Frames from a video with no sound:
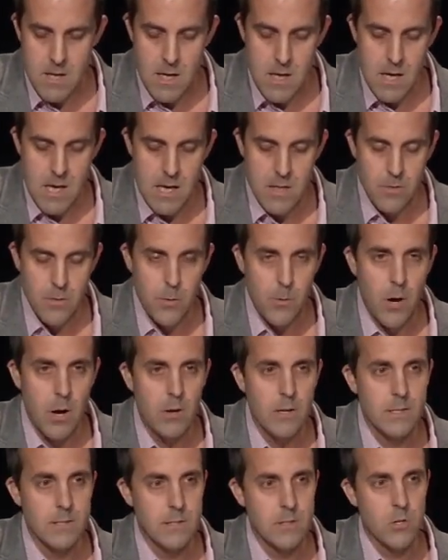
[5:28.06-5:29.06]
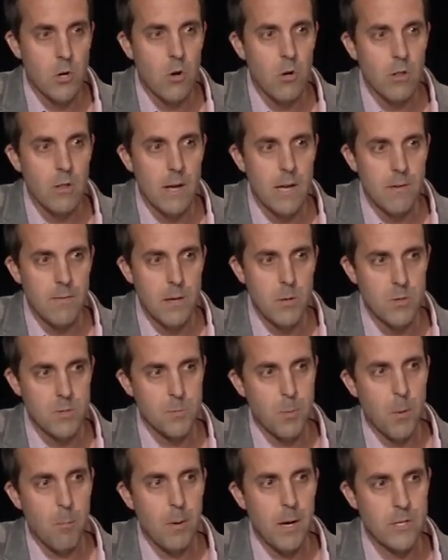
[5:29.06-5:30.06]
And throughout his adult life, he was
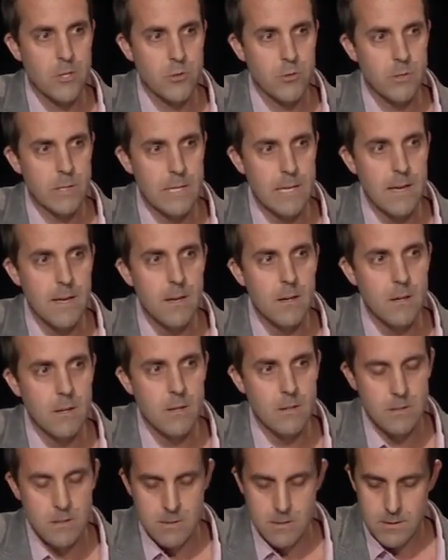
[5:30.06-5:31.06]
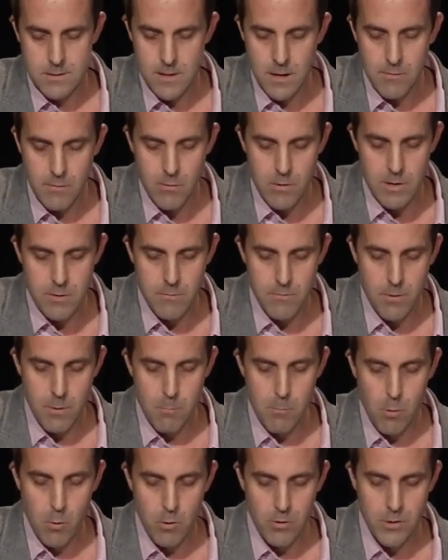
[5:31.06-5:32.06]
perpetually ill, suffering from
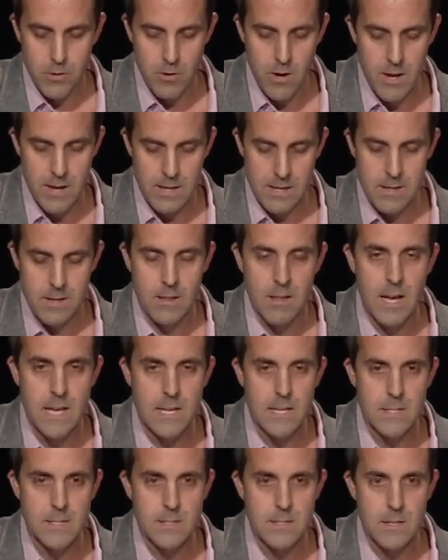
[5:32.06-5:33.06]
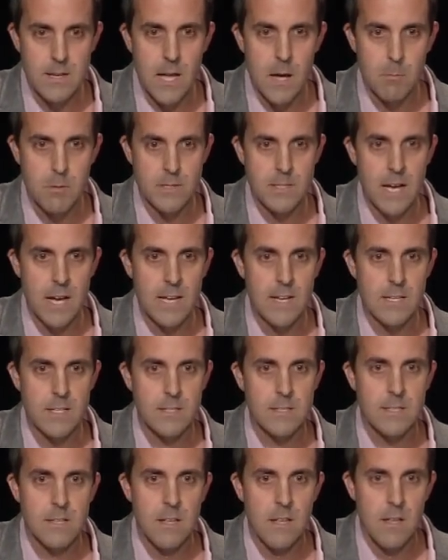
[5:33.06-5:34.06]
both chronic colitis and
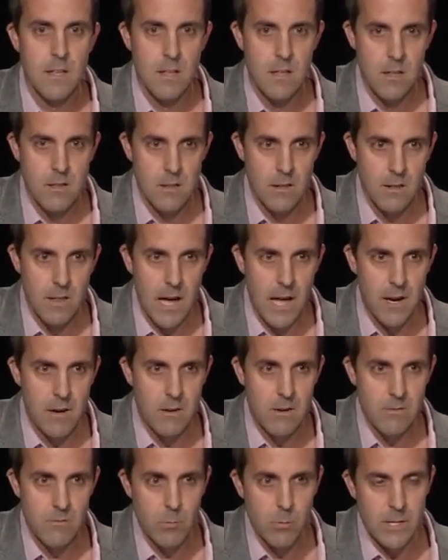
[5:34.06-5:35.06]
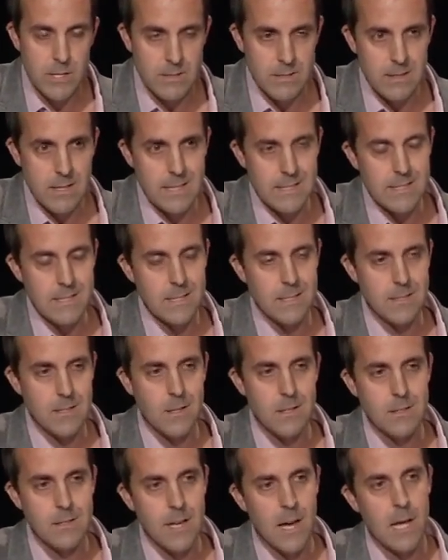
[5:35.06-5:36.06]
hepatitis, the latter of which led to his
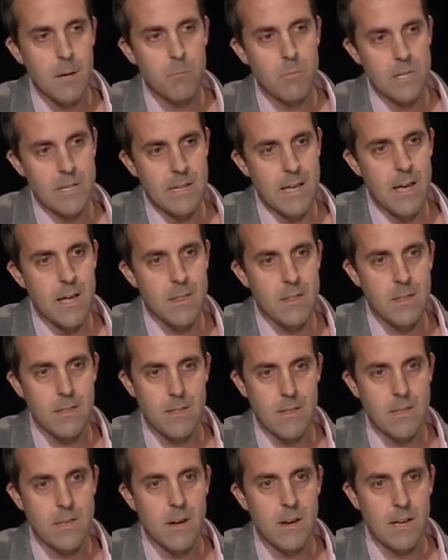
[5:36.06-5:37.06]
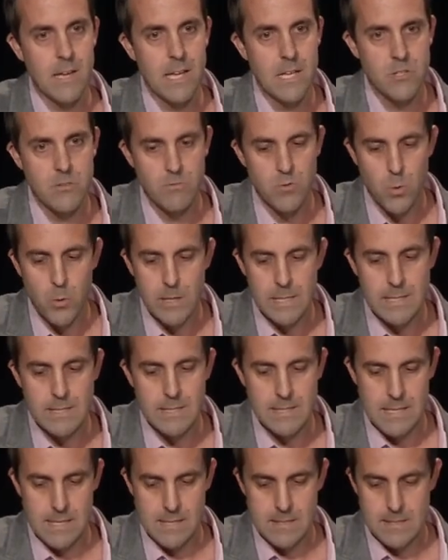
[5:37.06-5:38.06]
untimely death at the young age of
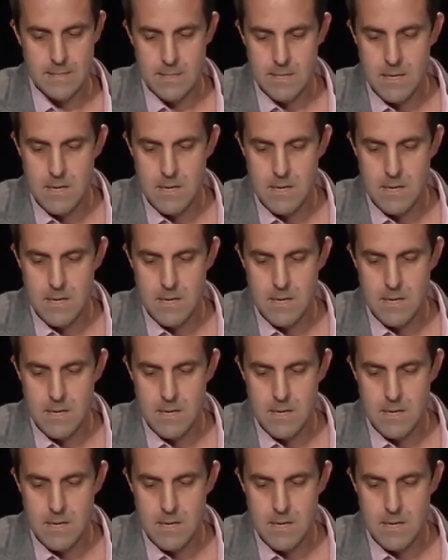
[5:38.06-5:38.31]
26,